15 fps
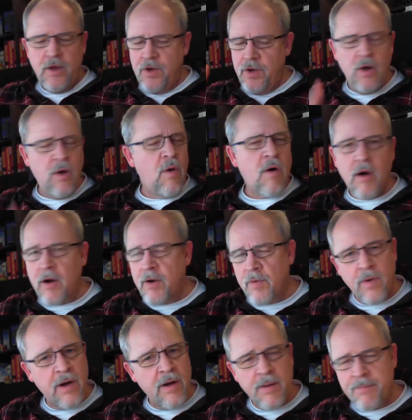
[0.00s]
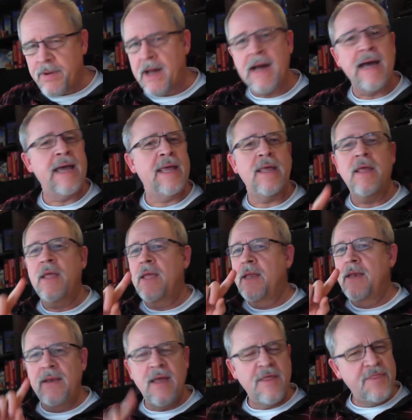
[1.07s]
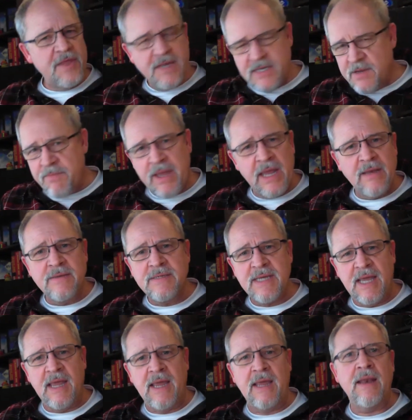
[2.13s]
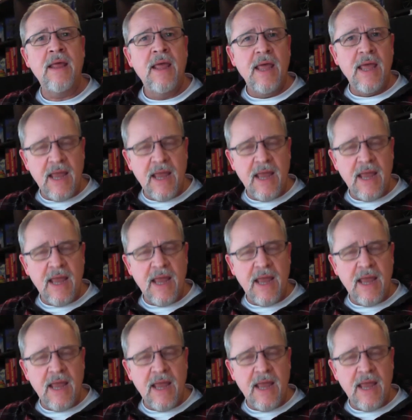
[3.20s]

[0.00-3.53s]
No hardware to buy, nothing to maintain,